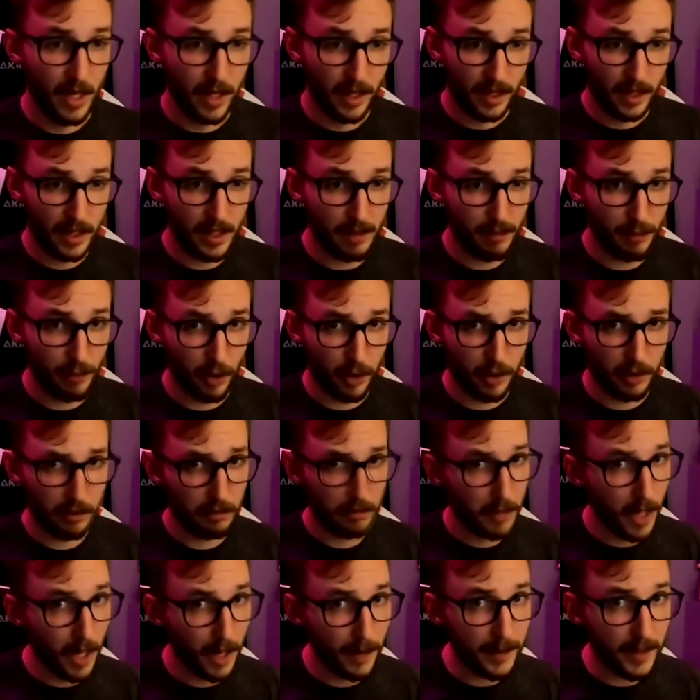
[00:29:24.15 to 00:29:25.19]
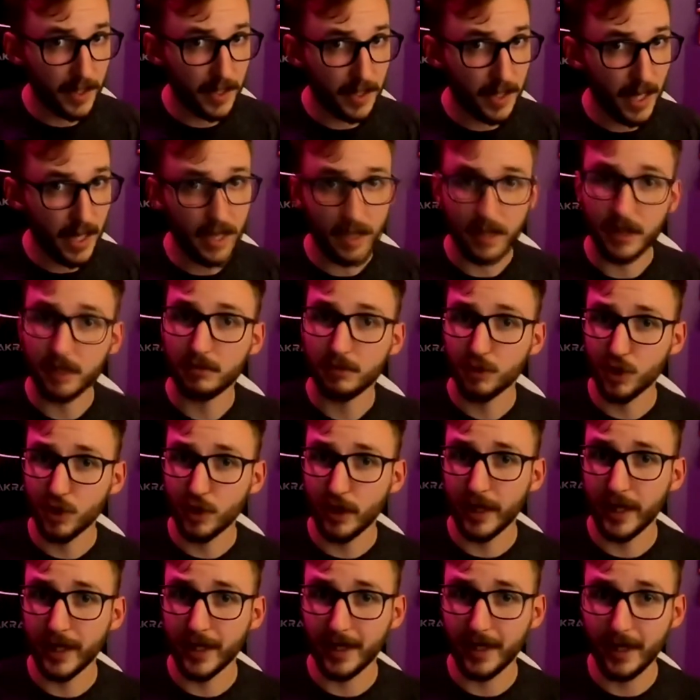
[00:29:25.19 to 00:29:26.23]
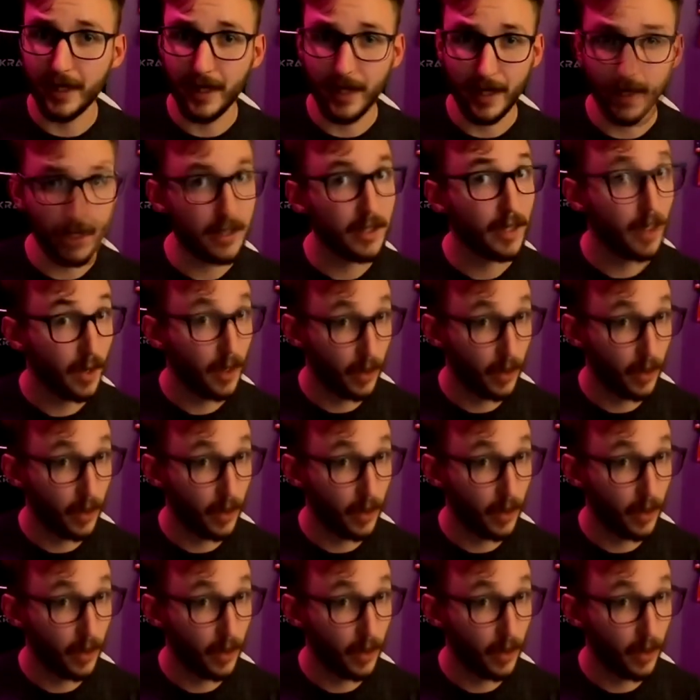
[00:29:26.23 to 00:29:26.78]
Keyboard, up to date. Sure, I had to clean it.